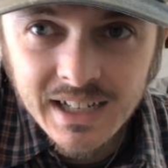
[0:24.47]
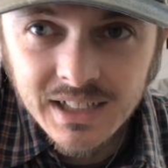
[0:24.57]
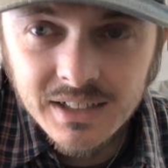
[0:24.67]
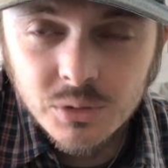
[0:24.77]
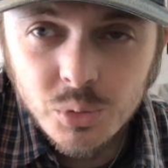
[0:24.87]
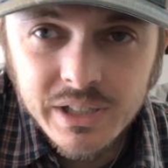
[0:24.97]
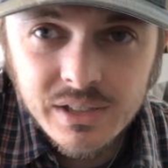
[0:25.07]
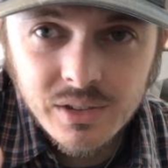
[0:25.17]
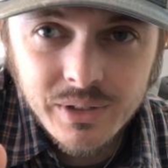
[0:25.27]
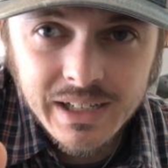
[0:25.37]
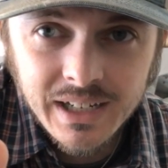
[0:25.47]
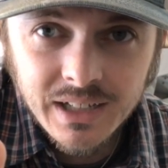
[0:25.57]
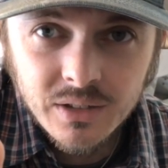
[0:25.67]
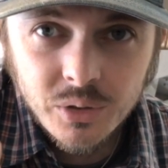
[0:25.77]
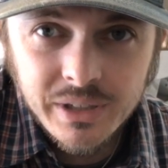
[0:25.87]

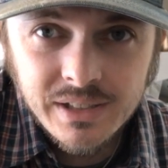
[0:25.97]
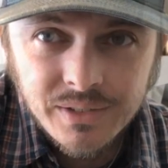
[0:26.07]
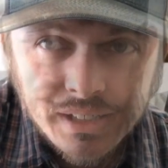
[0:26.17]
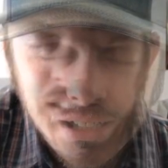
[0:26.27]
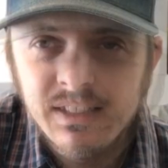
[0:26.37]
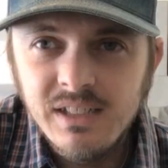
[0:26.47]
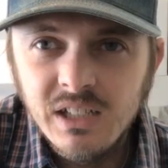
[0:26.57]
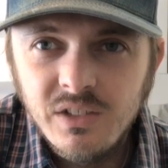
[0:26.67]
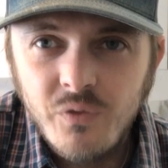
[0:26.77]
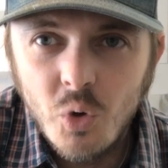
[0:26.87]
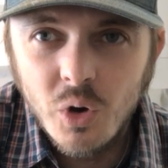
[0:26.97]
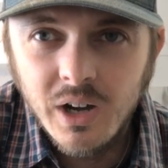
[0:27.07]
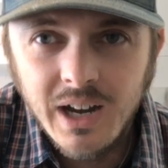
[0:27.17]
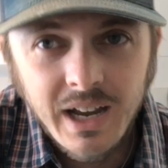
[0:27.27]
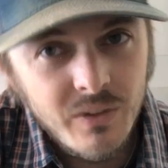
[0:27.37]
glycerine. Glycerine. This is just
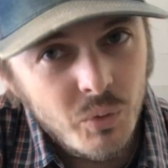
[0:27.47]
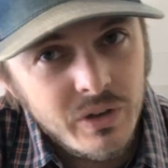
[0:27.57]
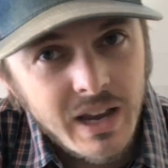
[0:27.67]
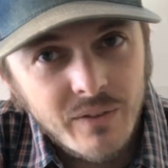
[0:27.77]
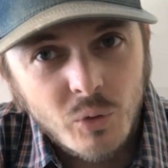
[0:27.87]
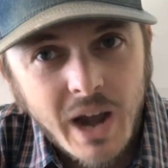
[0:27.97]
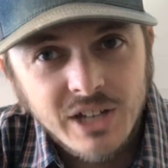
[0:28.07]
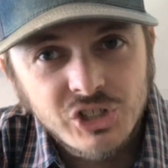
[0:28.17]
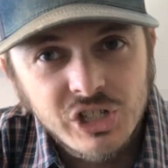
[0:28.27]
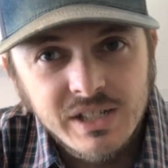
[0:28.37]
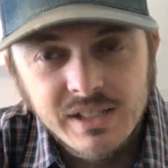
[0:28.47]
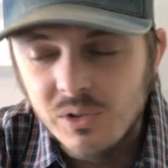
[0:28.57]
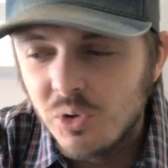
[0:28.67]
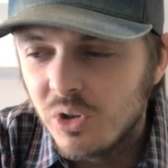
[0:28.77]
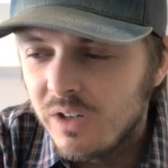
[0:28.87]
for kind of when you have rashes
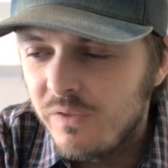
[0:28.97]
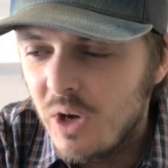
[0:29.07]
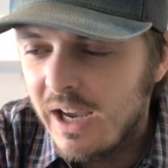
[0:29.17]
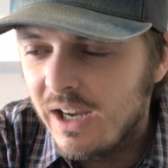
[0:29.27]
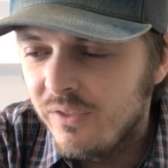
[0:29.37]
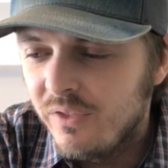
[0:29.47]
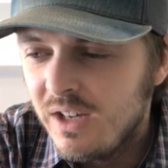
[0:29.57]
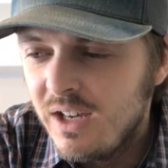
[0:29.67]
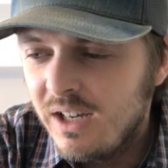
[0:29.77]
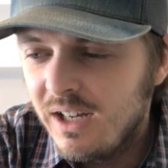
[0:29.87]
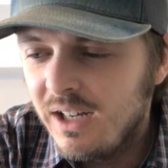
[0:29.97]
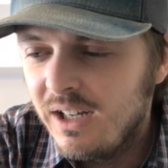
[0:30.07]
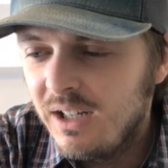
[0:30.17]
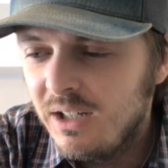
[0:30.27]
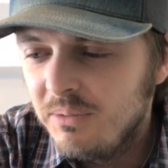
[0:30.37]
or if you have
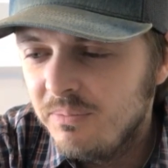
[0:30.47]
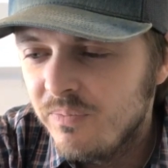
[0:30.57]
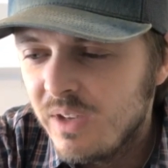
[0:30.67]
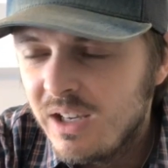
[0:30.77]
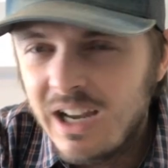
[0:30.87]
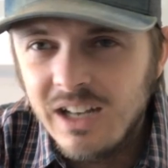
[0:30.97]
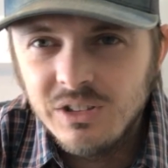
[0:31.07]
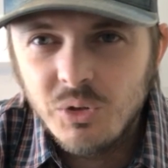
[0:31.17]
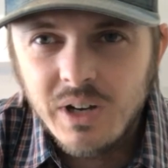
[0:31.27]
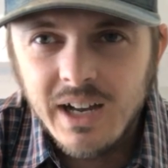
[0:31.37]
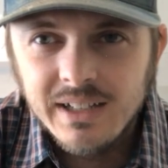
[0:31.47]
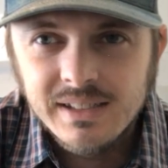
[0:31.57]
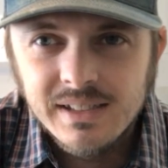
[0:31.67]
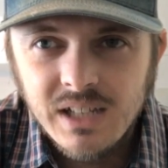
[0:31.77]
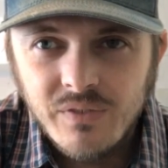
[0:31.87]
kind of little
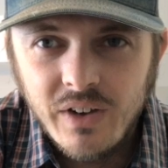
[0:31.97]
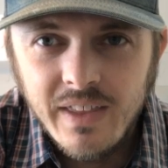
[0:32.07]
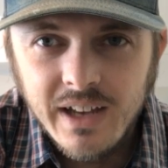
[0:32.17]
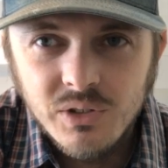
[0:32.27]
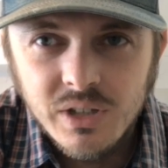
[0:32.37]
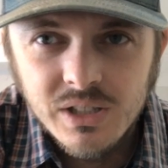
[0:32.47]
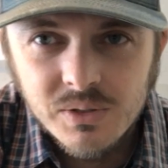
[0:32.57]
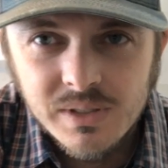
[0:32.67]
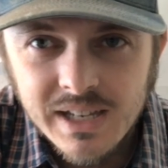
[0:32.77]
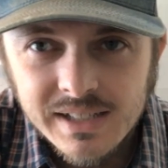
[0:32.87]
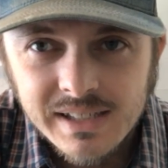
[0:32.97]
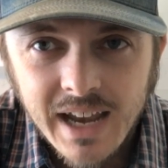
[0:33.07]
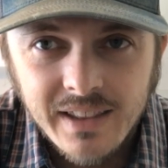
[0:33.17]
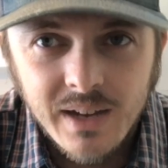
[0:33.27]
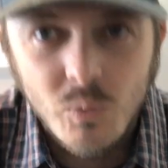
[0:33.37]
cuts and stuff like that. You can use this, and then